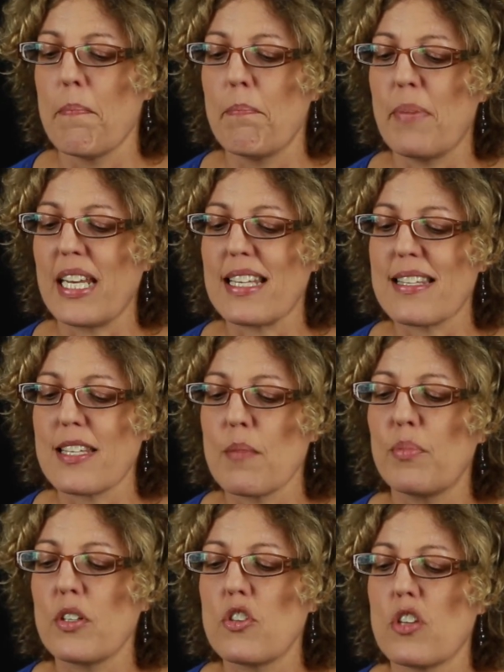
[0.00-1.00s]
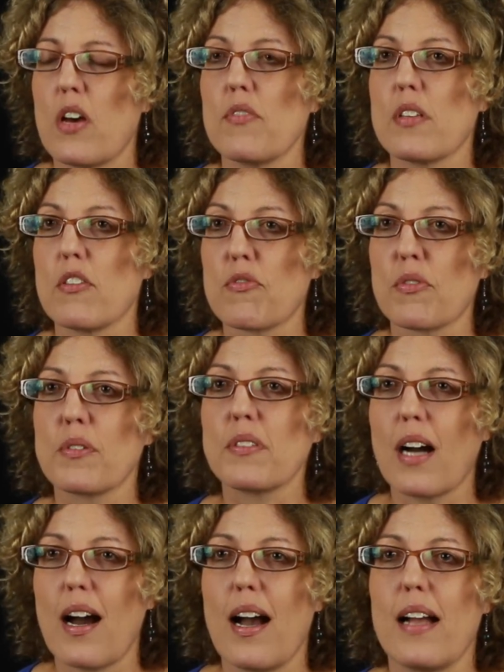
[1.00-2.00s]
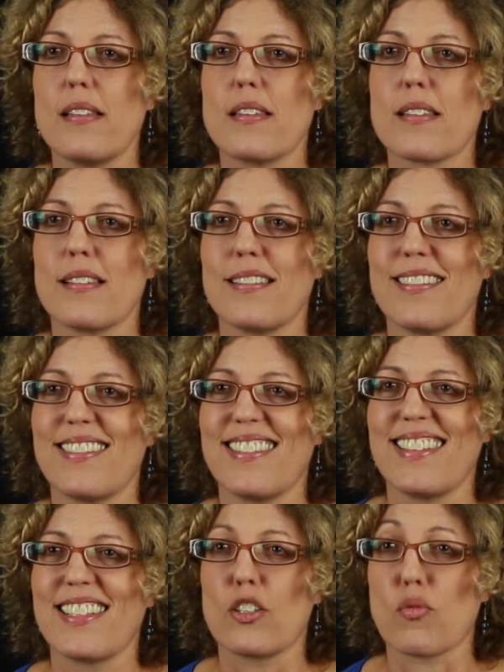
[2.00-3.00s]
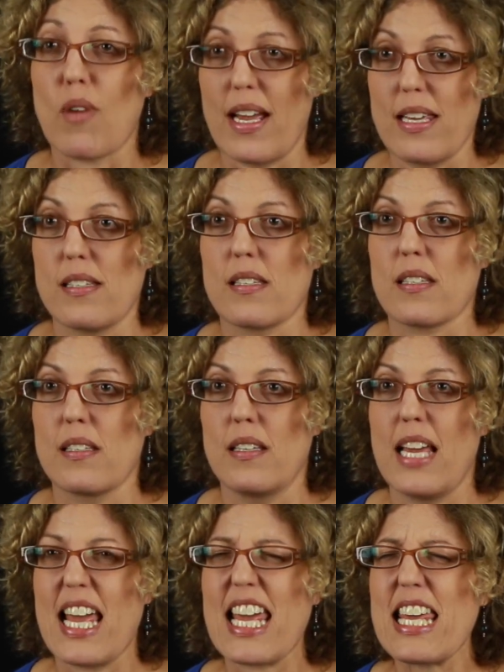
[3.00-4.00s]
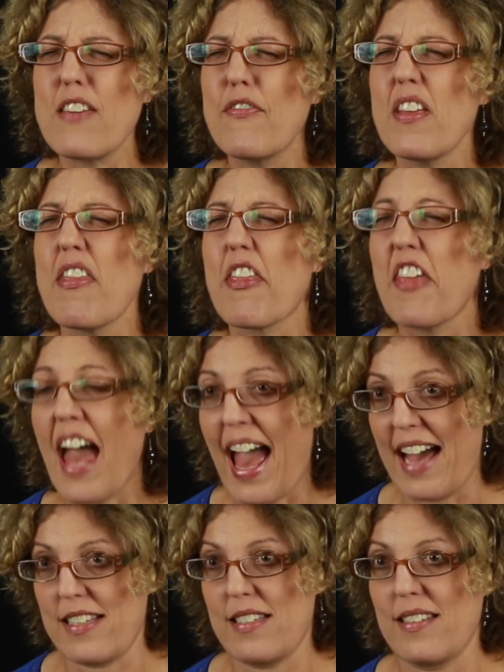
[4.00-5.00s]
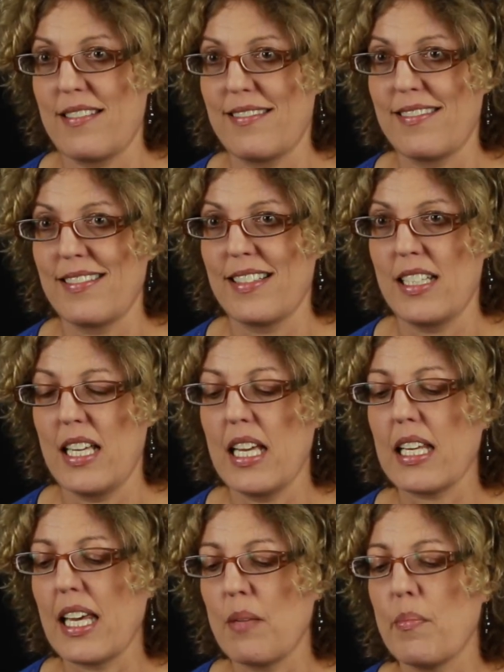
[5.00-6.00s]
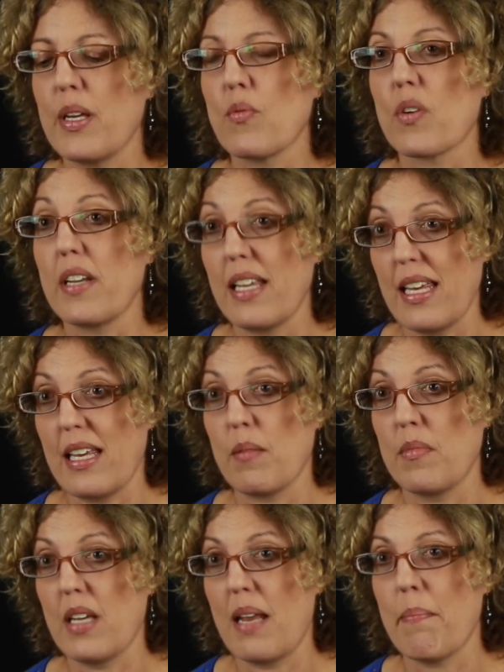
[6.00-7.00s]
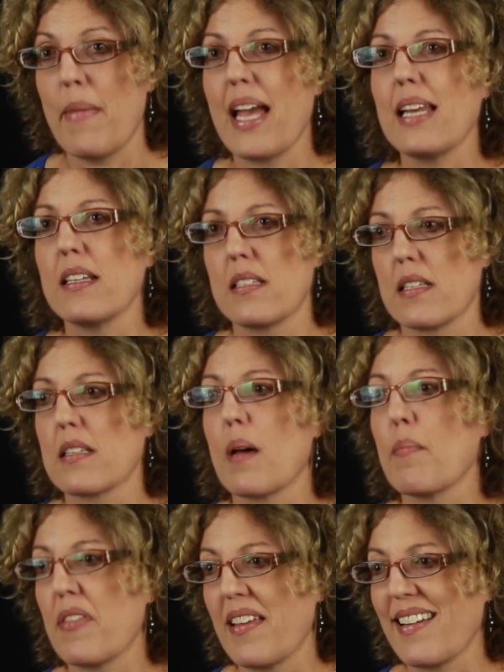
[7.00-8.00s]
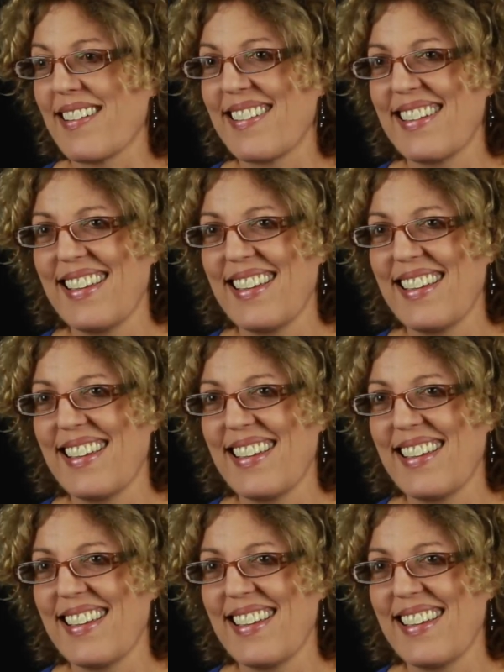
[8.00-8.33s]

But it simply shows that through God's grace, even that can be redeemed and made into something